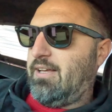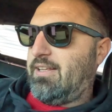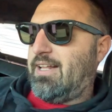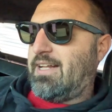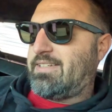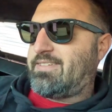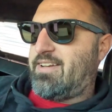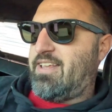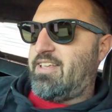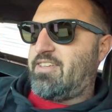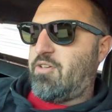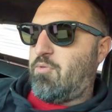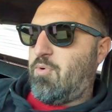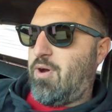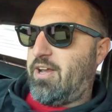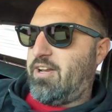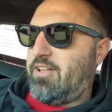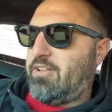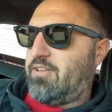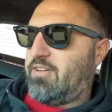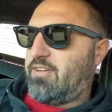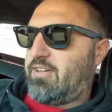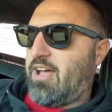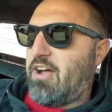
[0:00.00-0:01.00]
that's an easy way
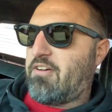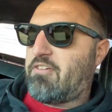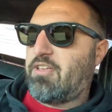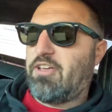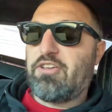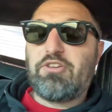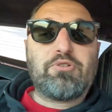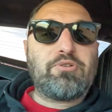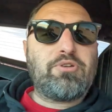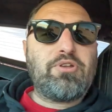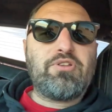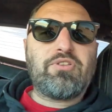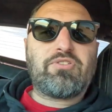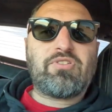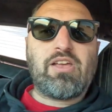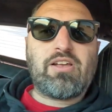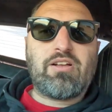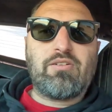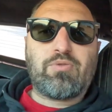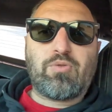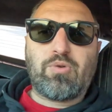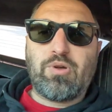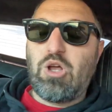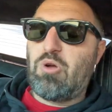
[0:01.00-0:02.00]
to calculate your duty
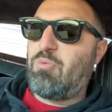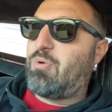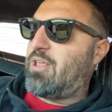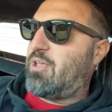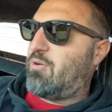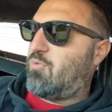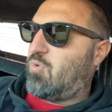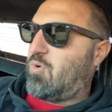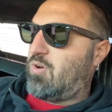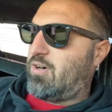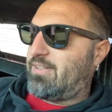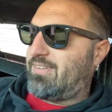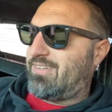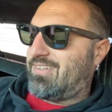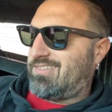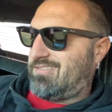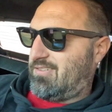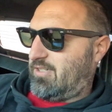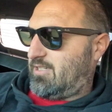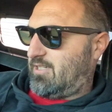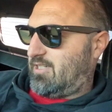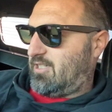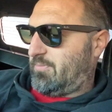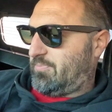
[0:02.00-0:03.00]
cycle for an OBD1
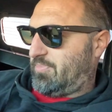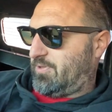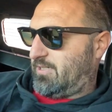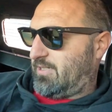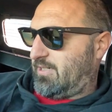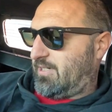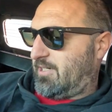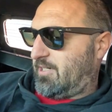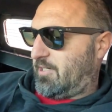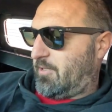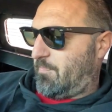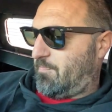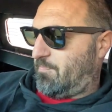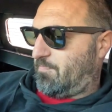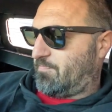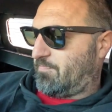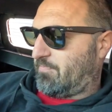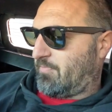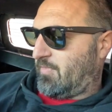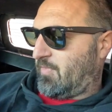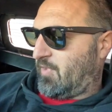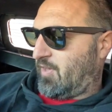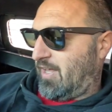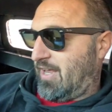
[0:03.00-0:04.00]
setup. And
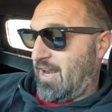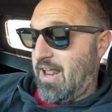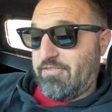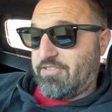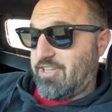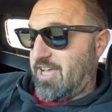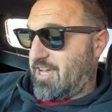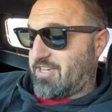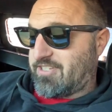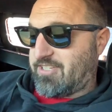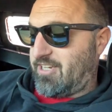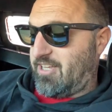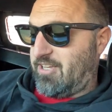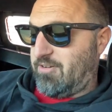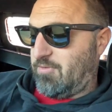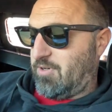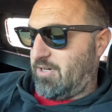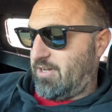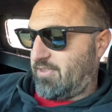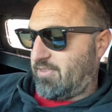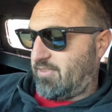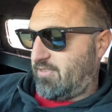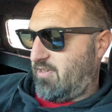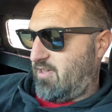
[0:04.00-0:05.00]
I've tested it
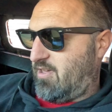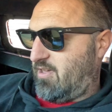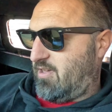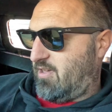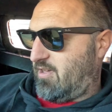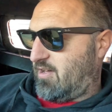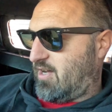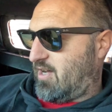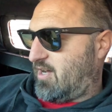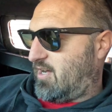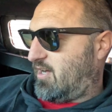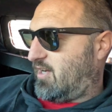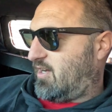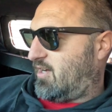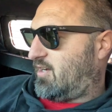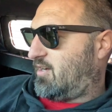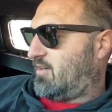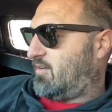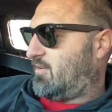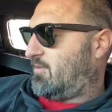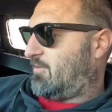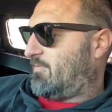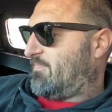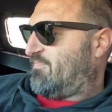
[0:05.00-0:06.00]
with the
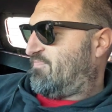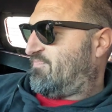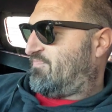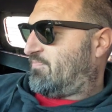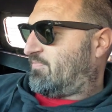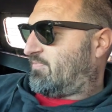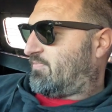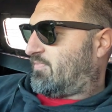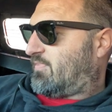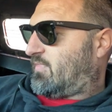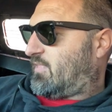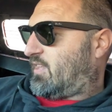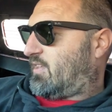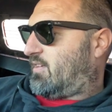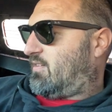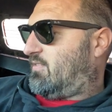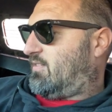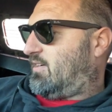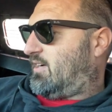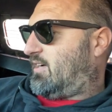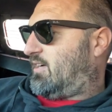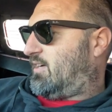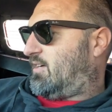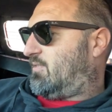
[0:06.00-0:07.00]

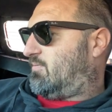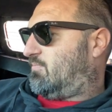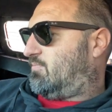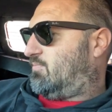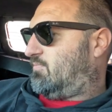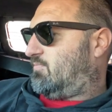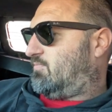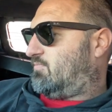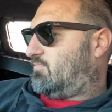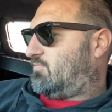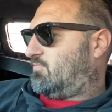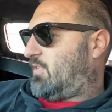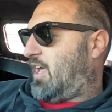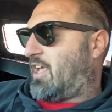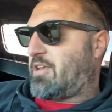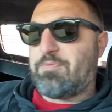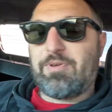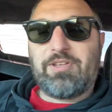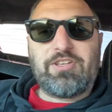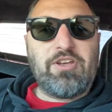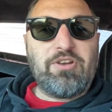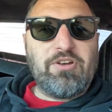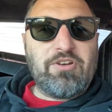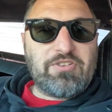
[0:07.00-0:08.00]

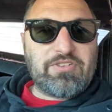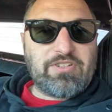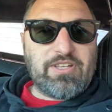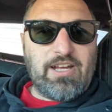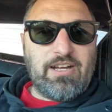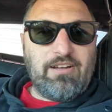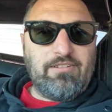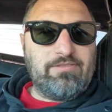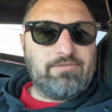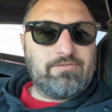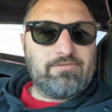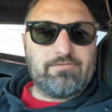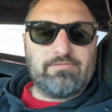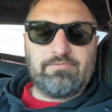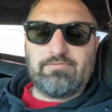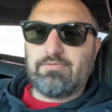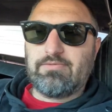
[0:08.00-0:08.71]
HP Tuner stuff.